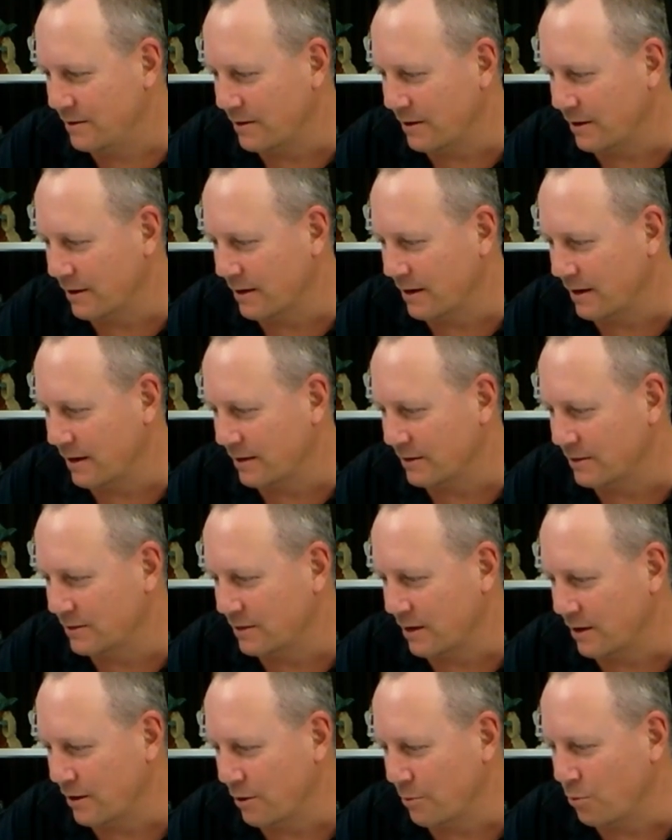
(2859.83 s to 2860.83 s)
Okay, so
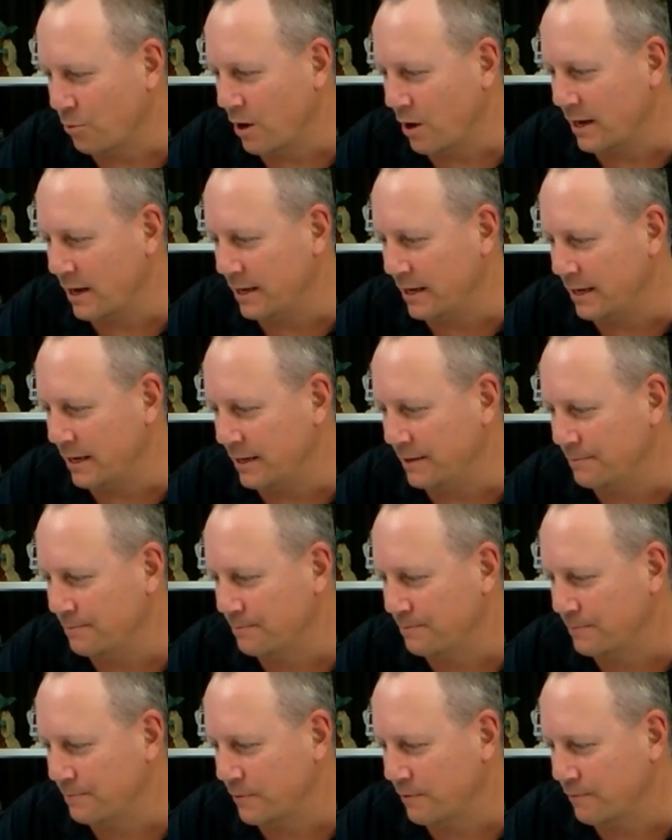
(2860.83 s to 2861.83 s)
I'm waiting
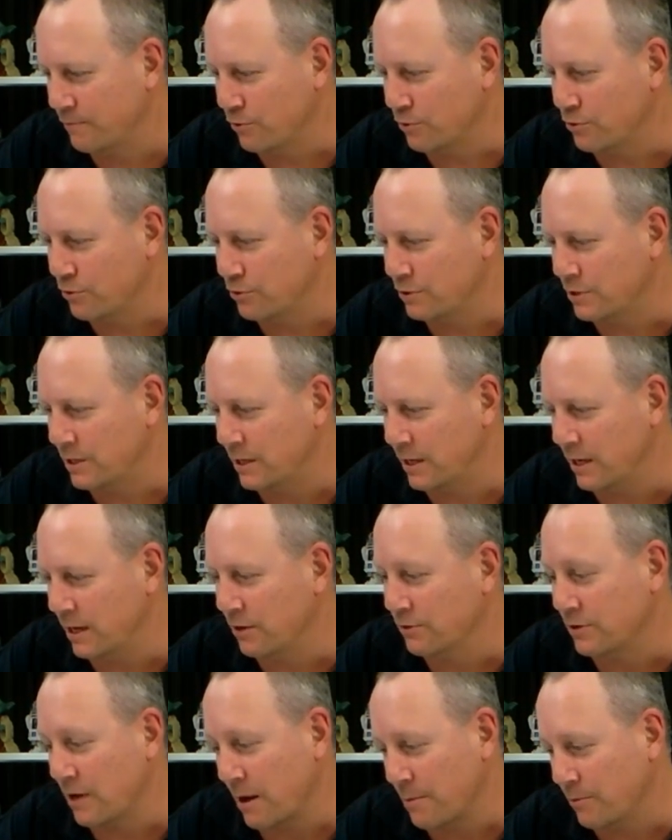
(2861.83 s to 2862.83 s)
for good
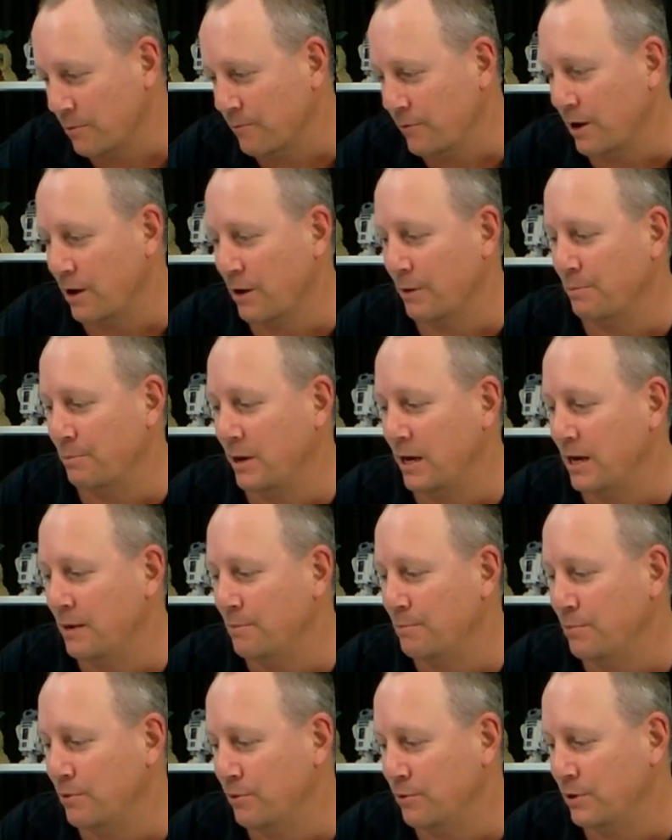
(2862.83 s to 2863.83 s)
deal, double
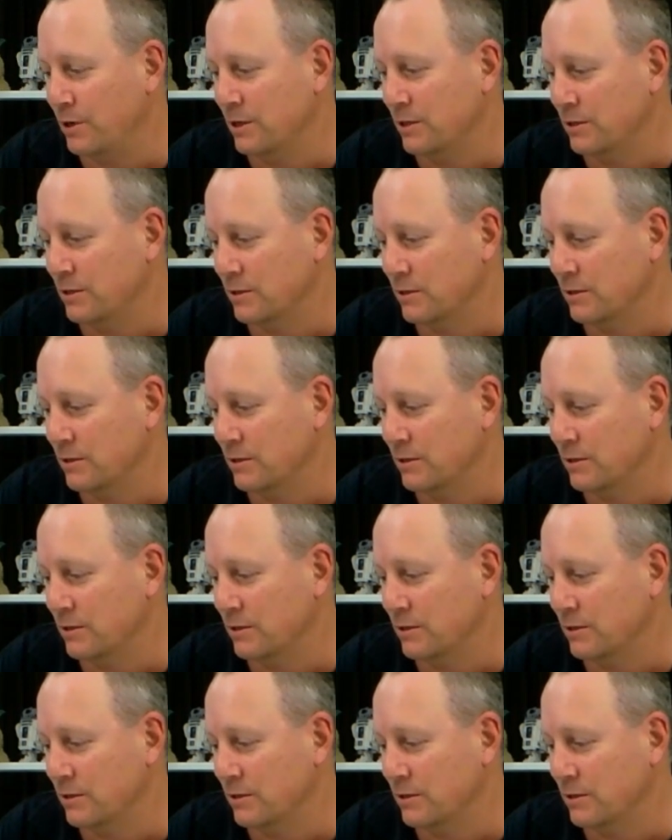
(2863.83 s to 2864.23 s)
VIP points.